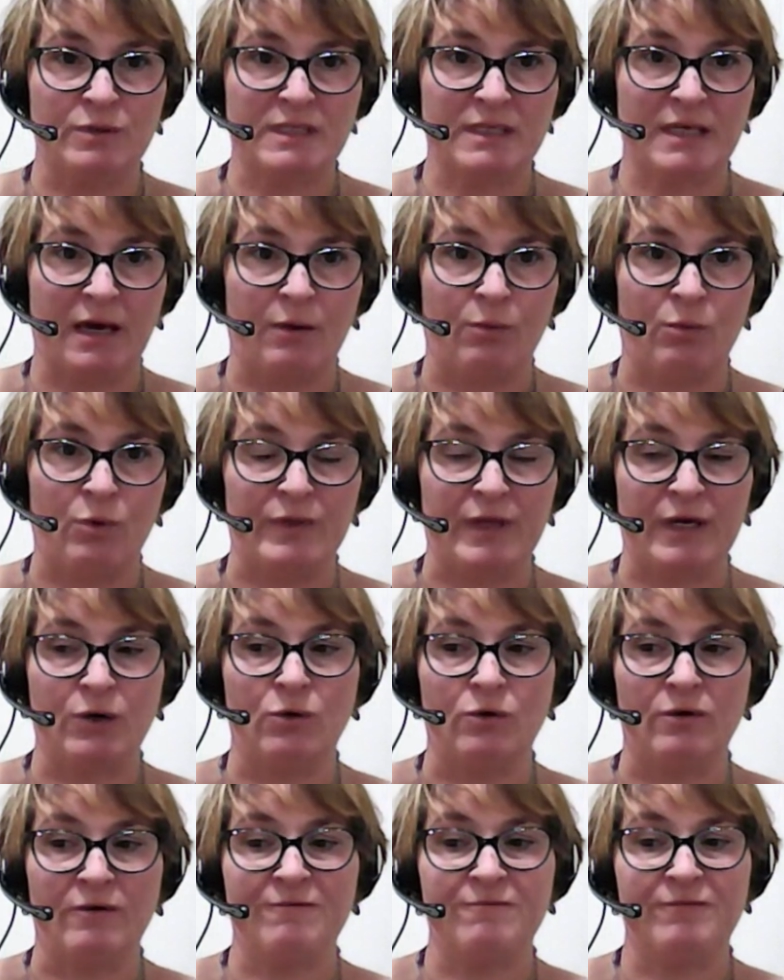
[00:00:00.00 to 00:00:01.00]
is get what they
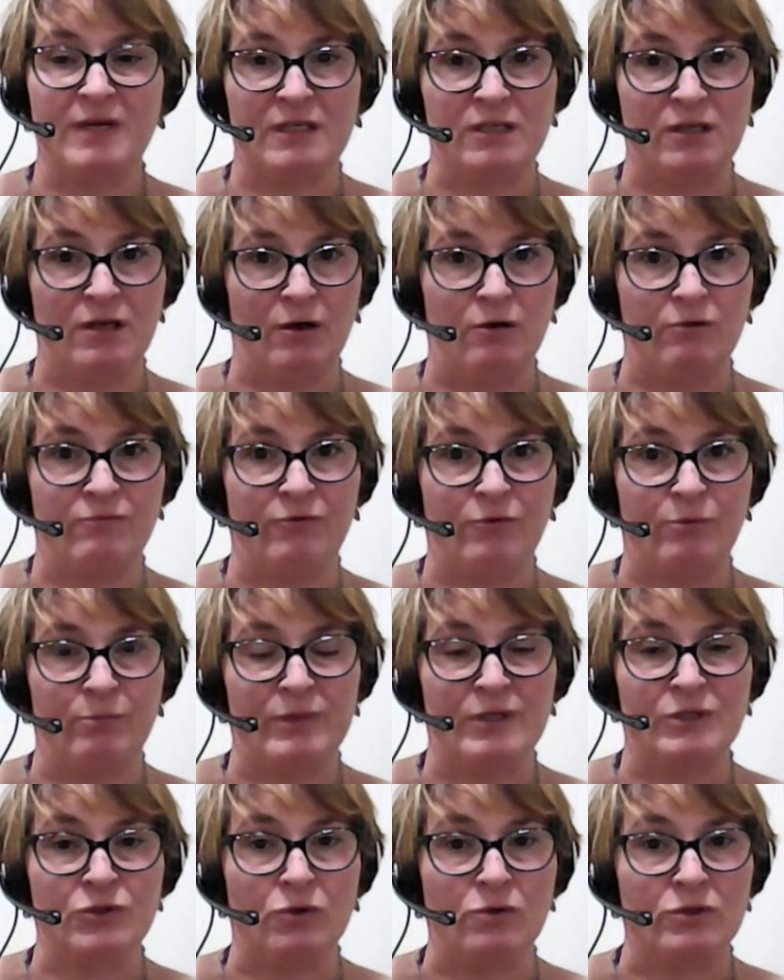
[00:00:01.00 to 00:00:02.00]
call a fit note
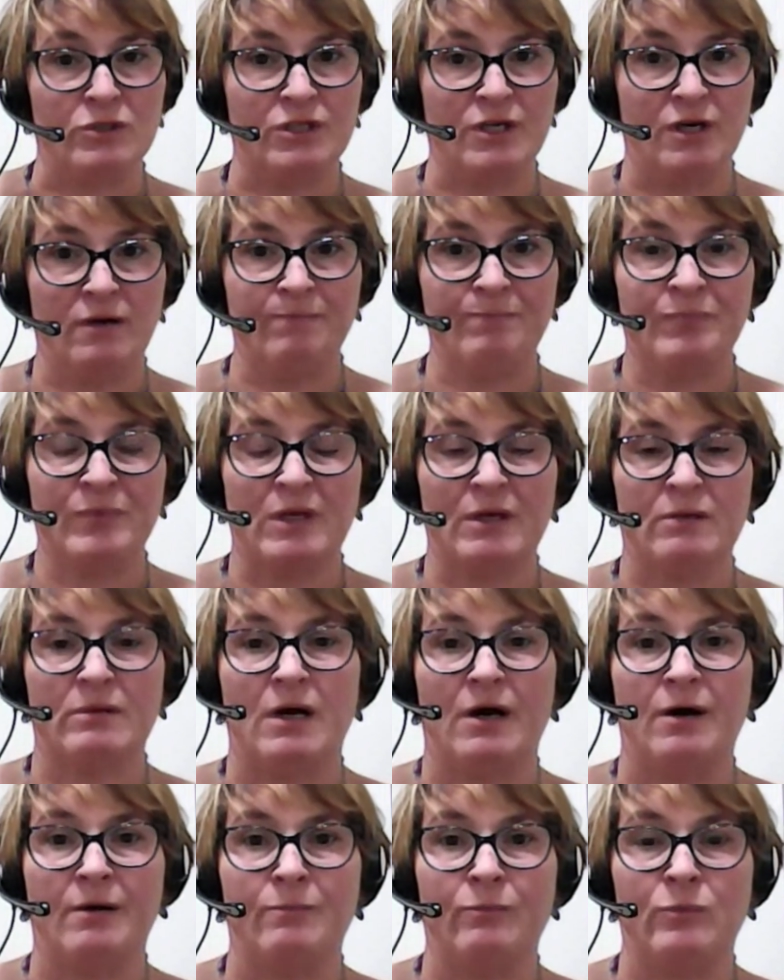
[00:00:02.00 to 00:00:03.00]
from the doctor.
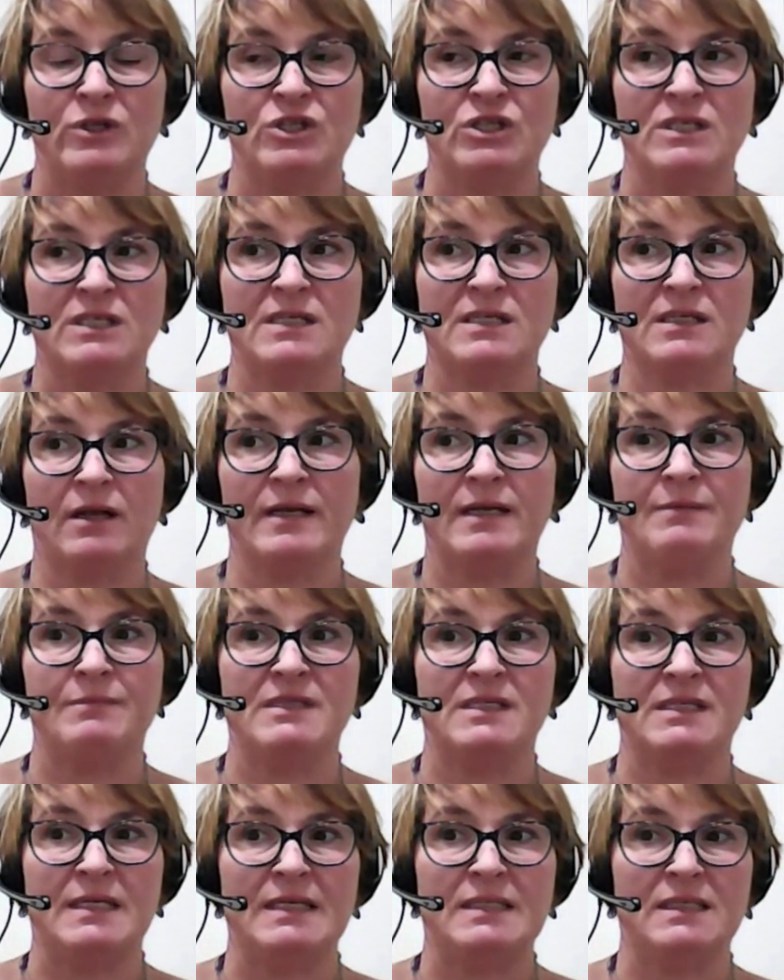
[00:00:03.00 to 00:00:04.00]
Which is slightly
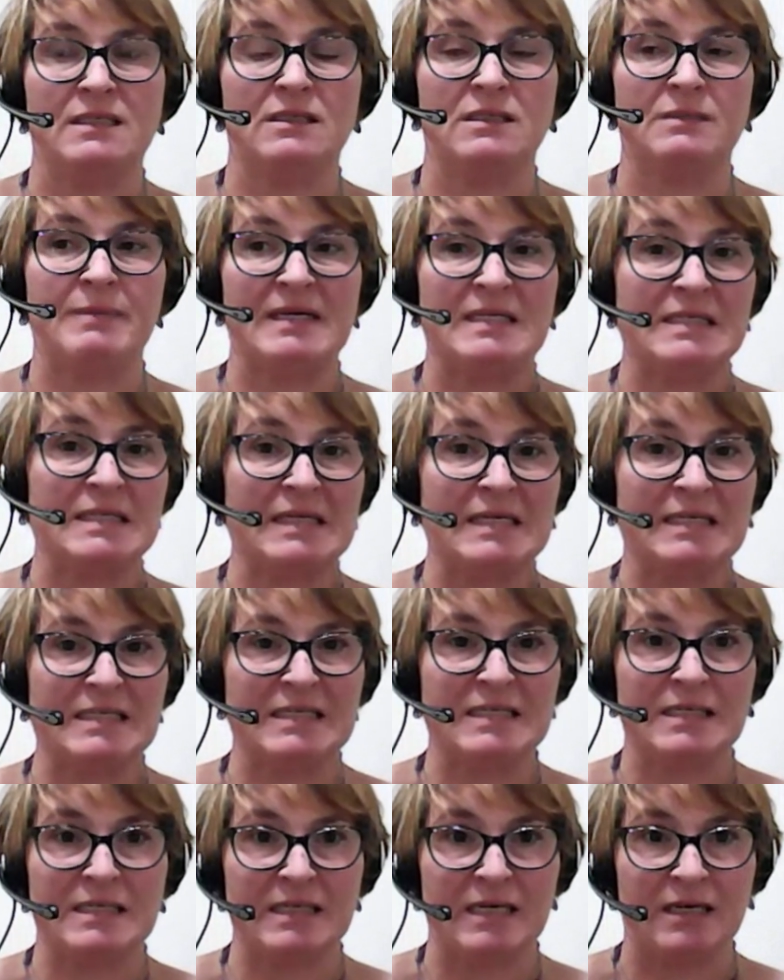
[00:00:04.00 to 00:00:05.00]
misleading because basically
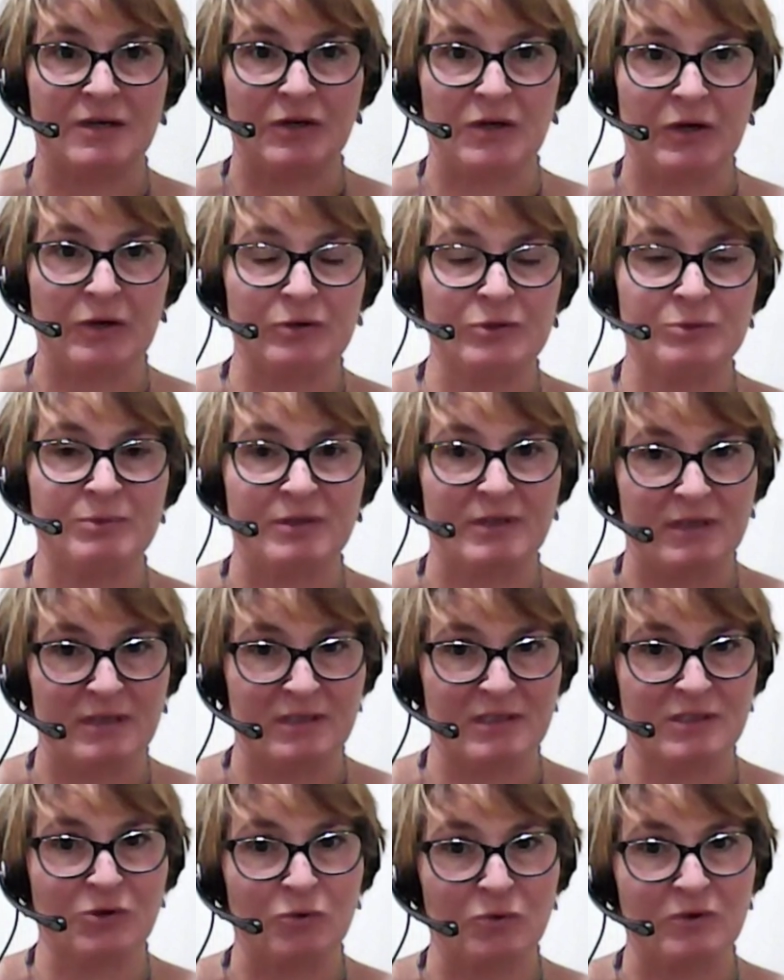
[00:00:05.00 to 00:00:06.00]
it's a sick note, but
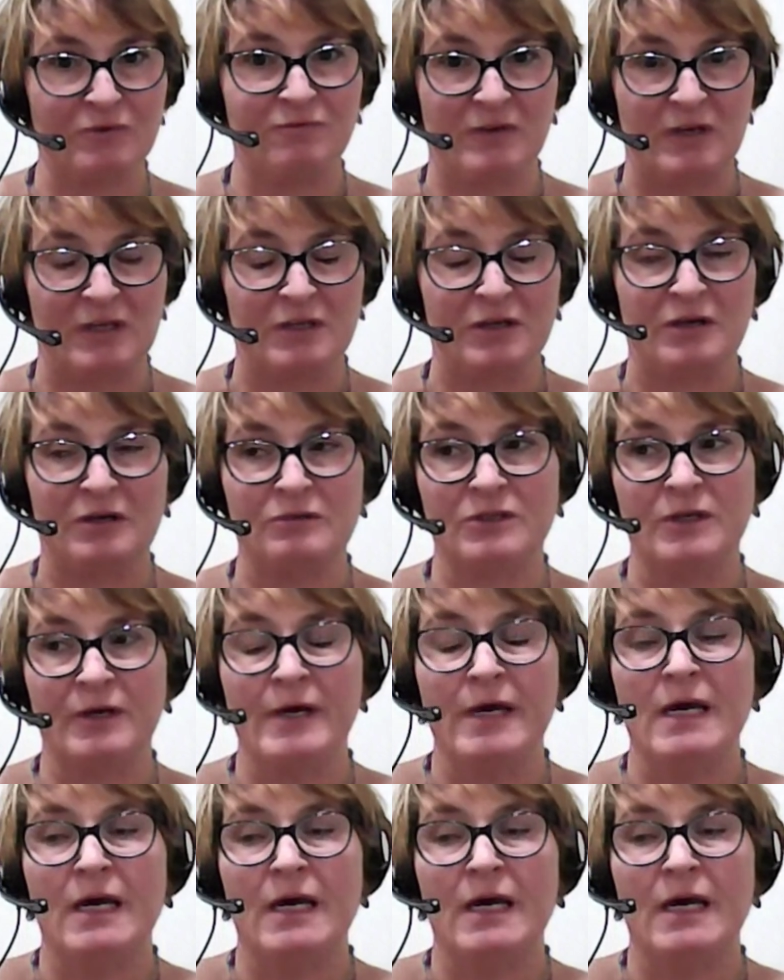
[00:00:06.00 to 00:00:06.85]
it's called a fit note.